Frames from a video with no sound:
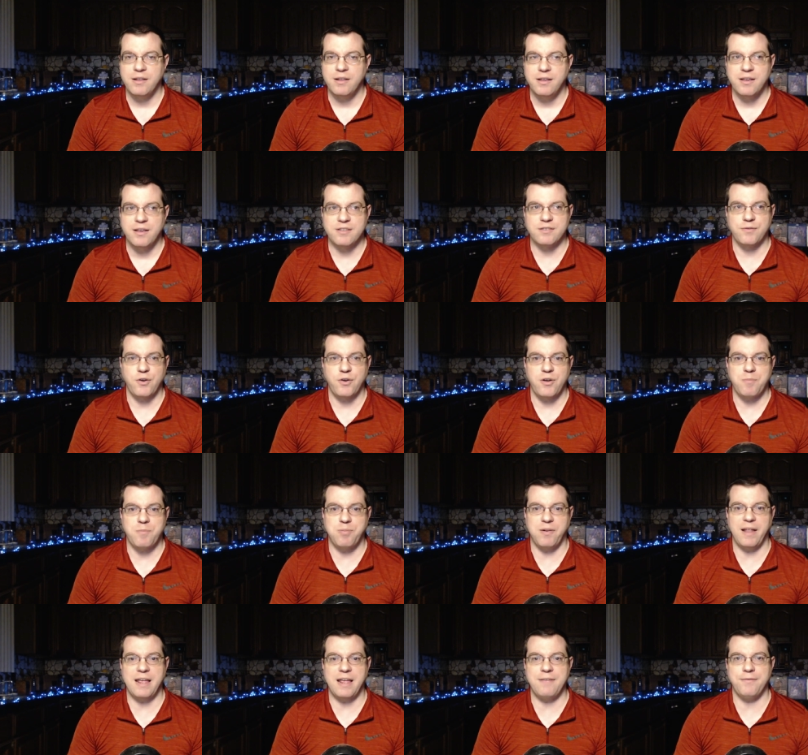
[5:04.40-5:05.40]
is a very
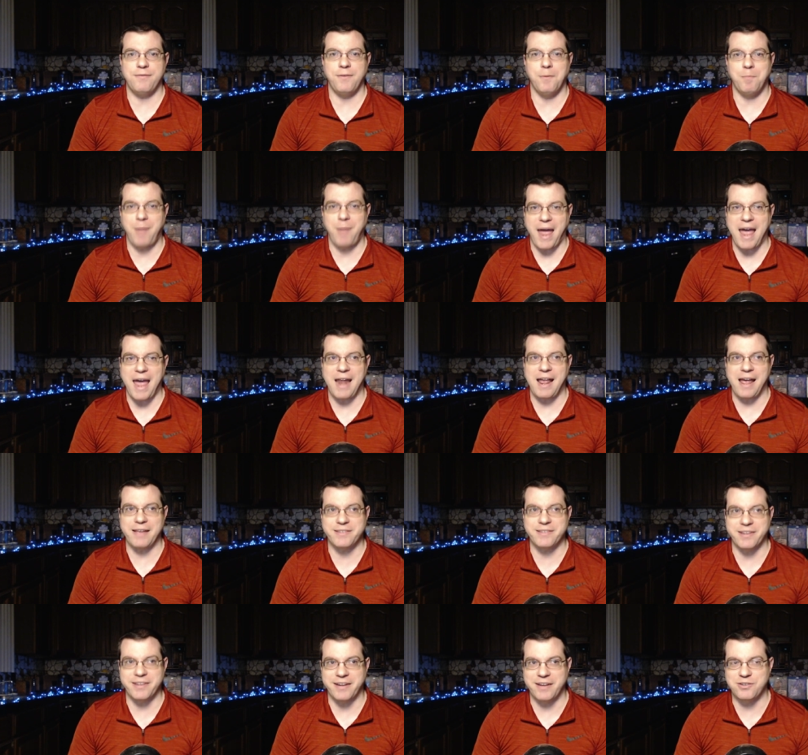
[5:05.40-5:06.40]
playful
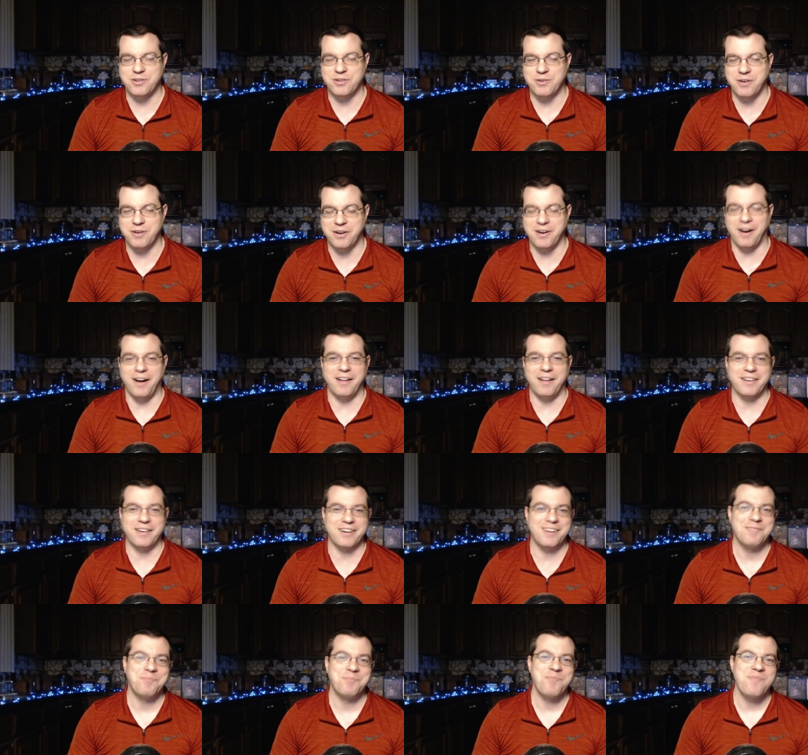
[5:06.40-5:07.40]
badass, I guess you could call
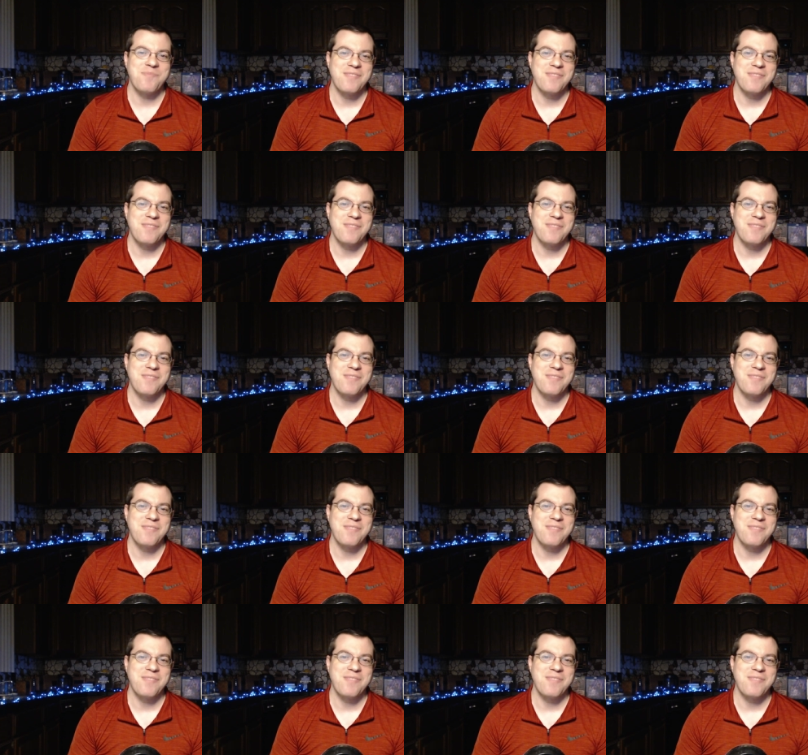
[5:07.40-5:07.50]
her.